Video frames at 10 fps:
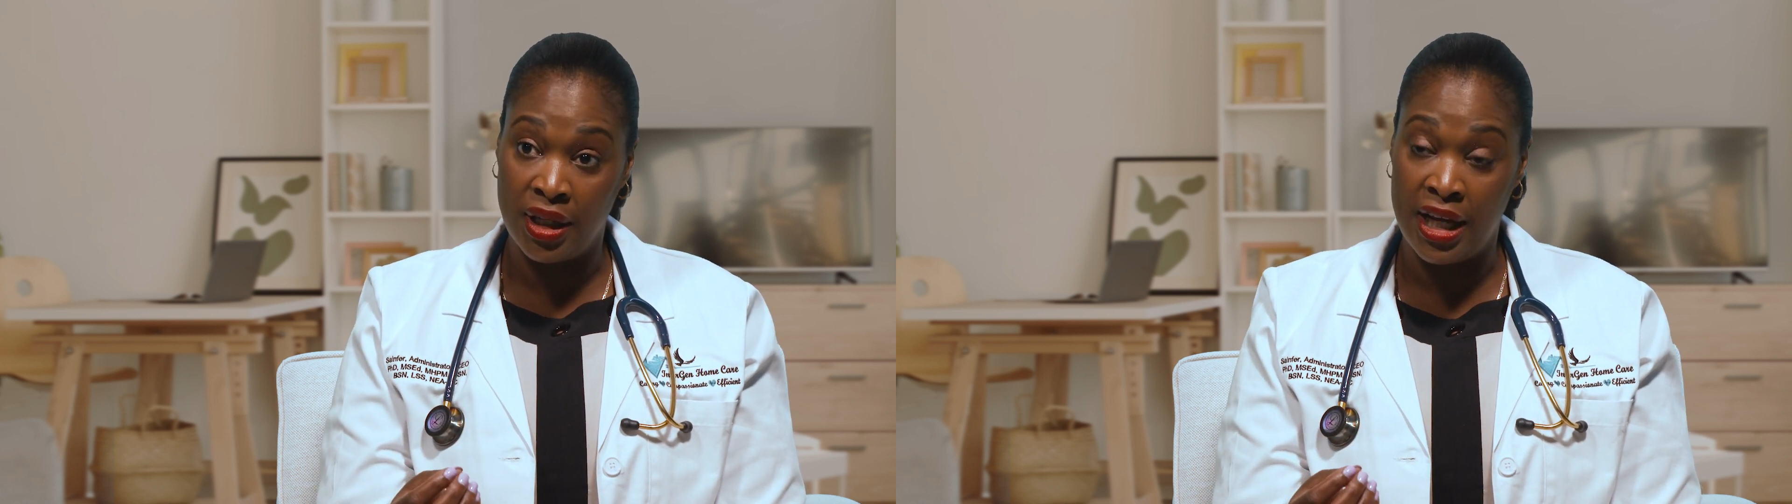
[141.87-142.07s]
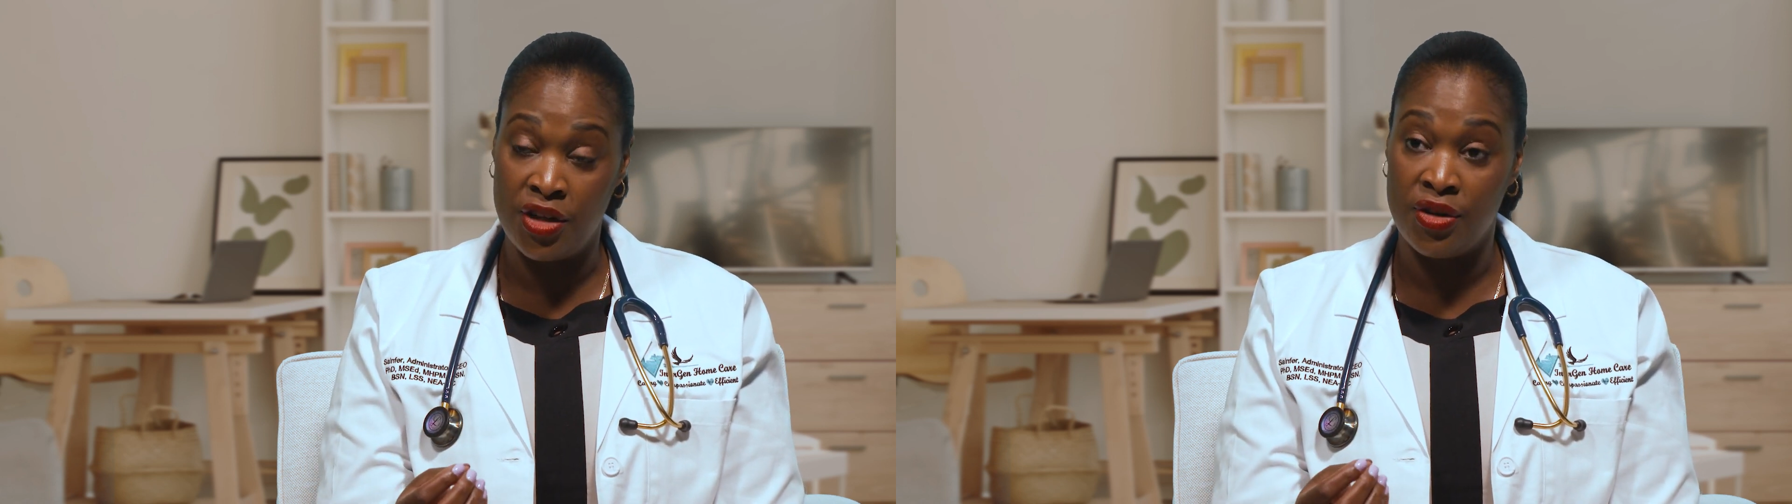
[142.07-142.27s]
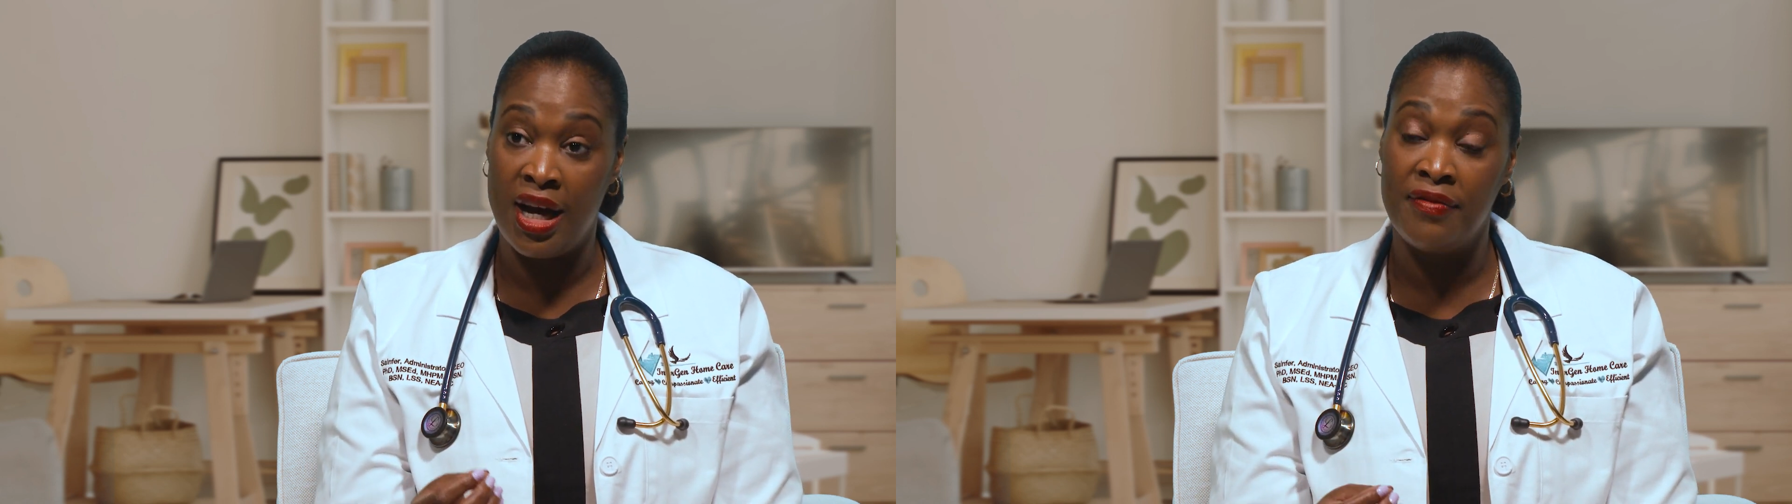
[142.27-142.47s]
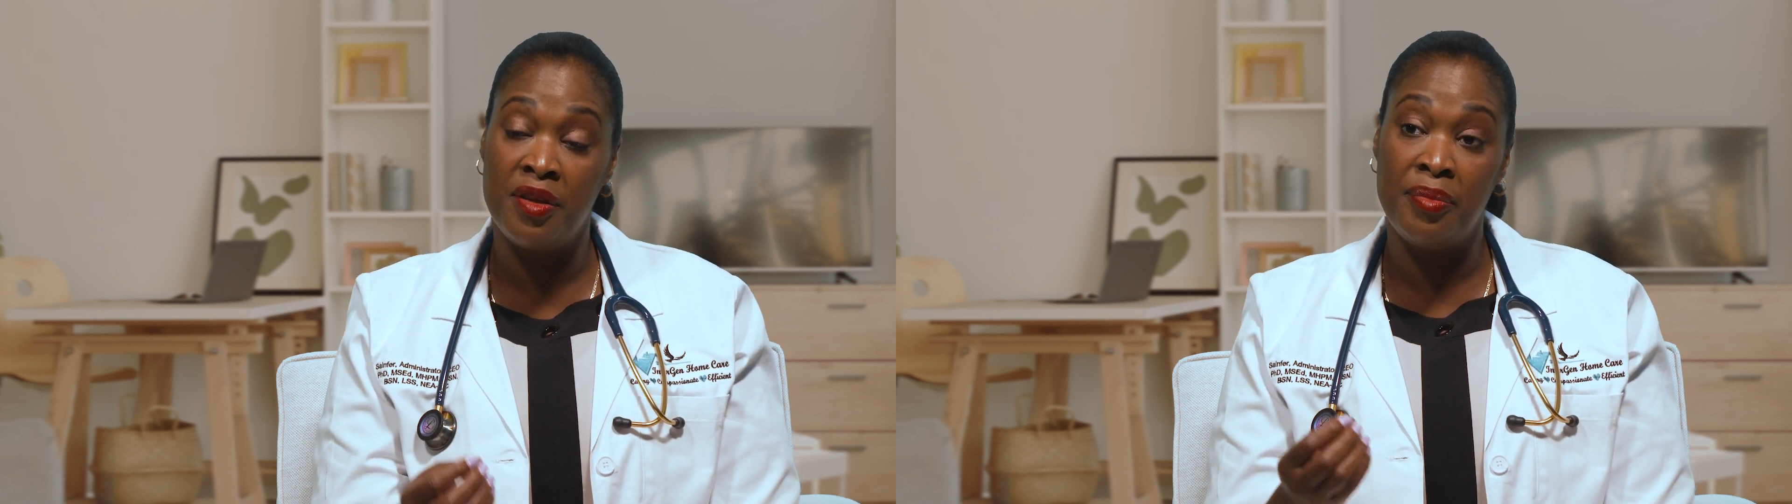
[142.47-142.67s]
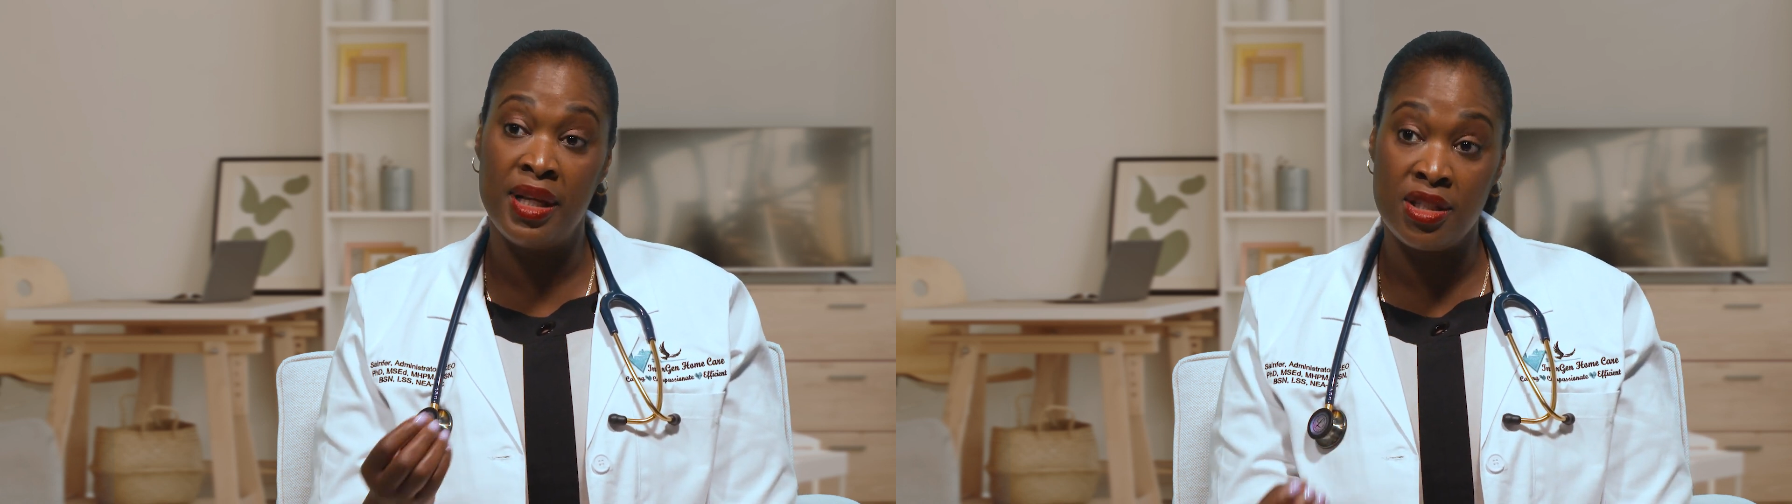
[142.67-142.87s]
and you have
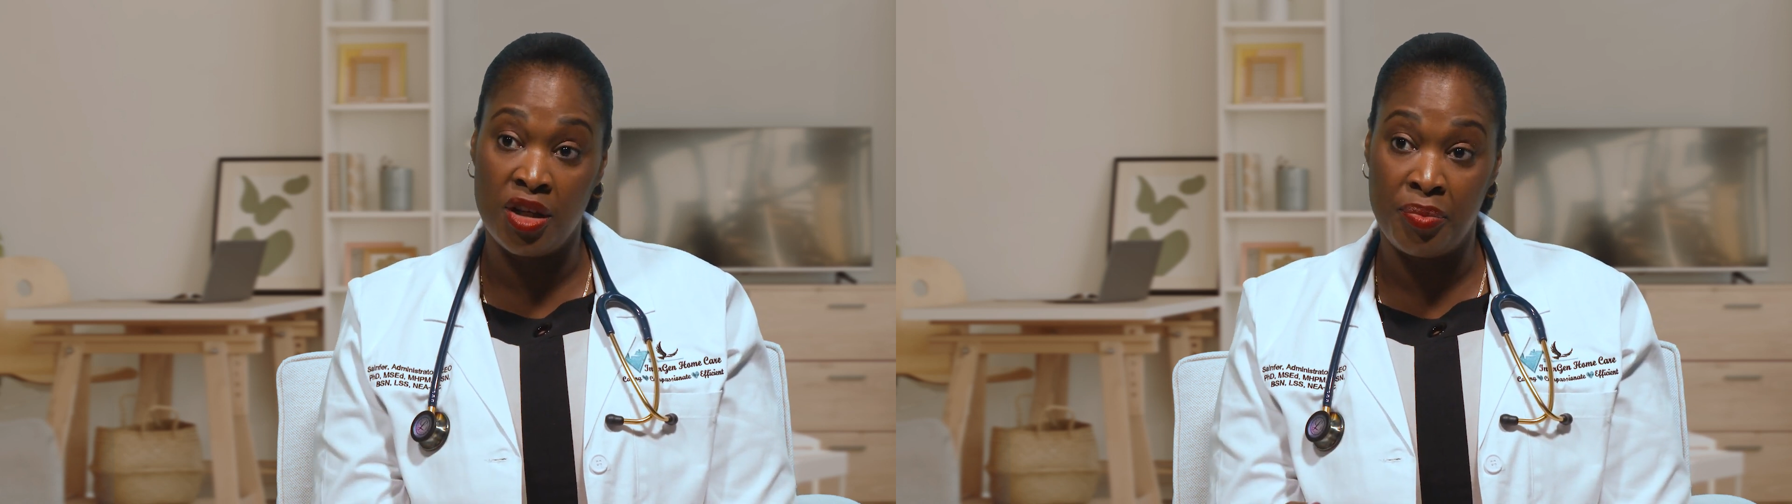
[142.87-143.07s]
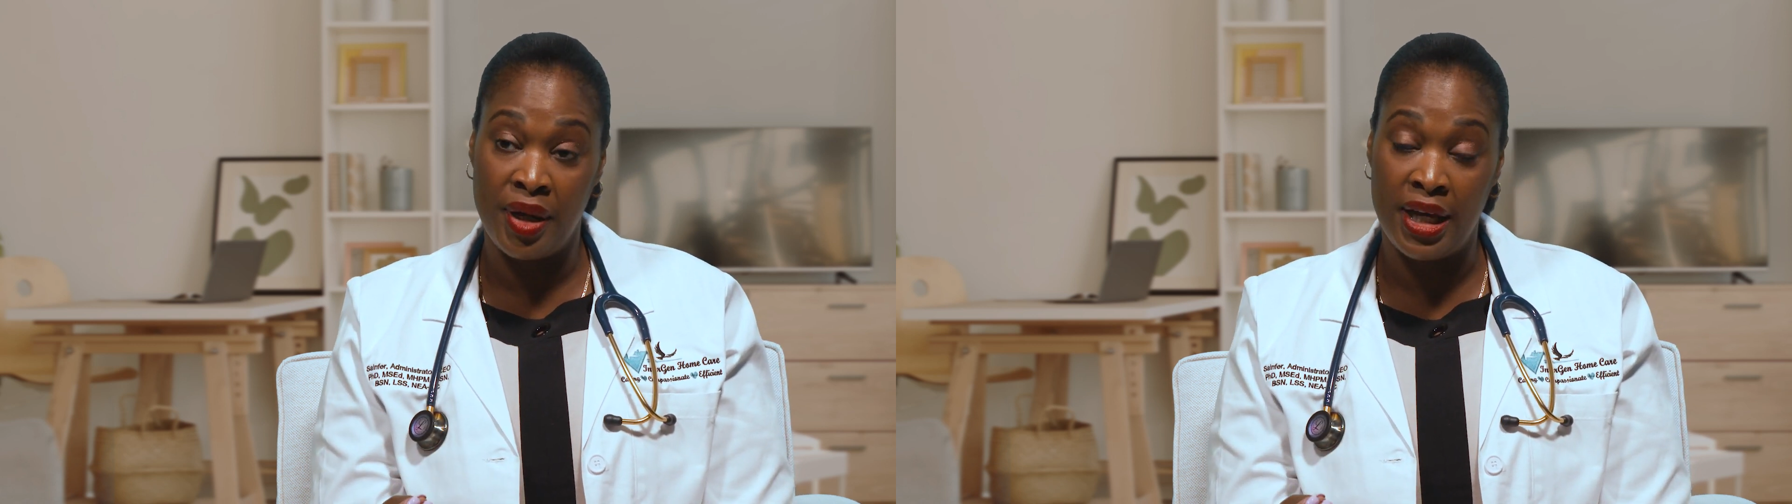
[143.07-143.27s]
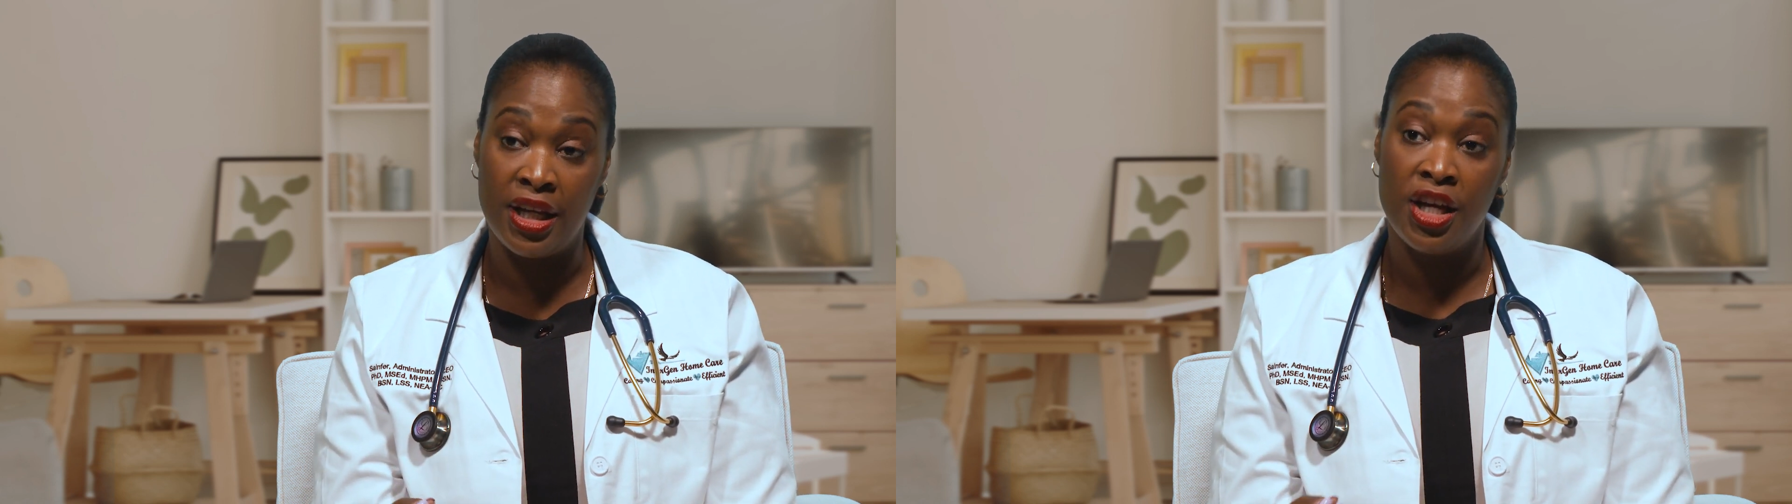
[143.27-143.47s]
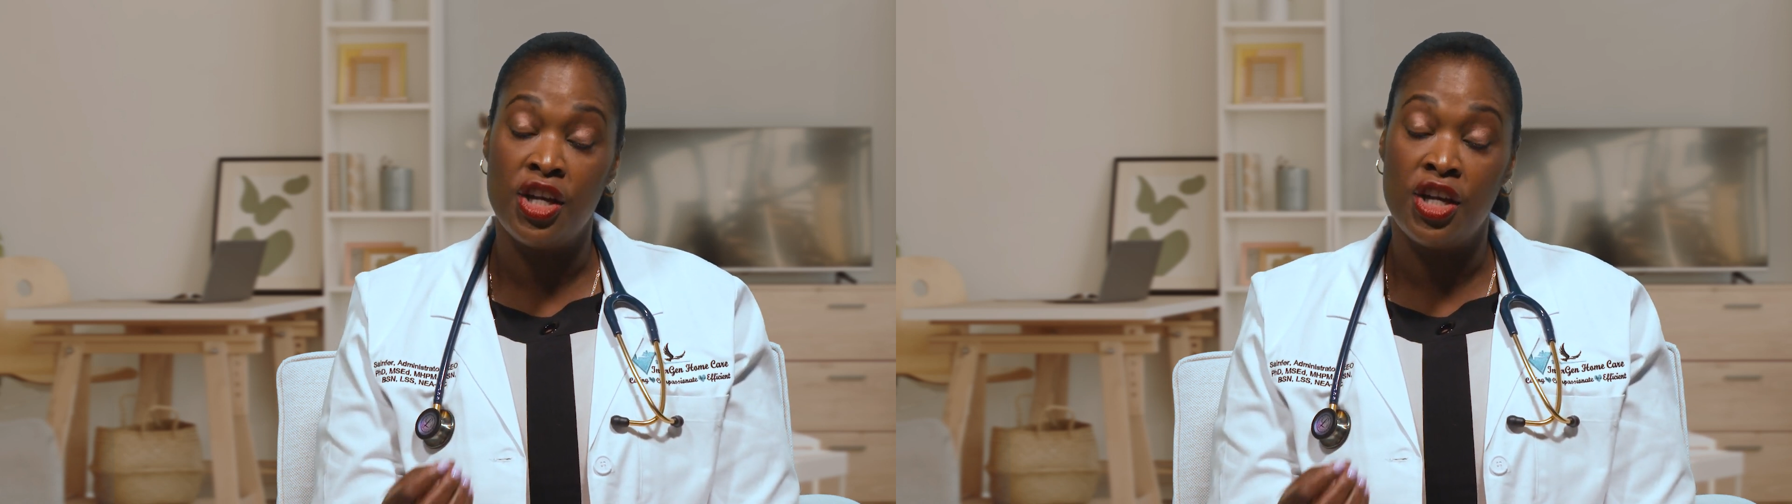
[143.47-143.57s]
the bills unpaid,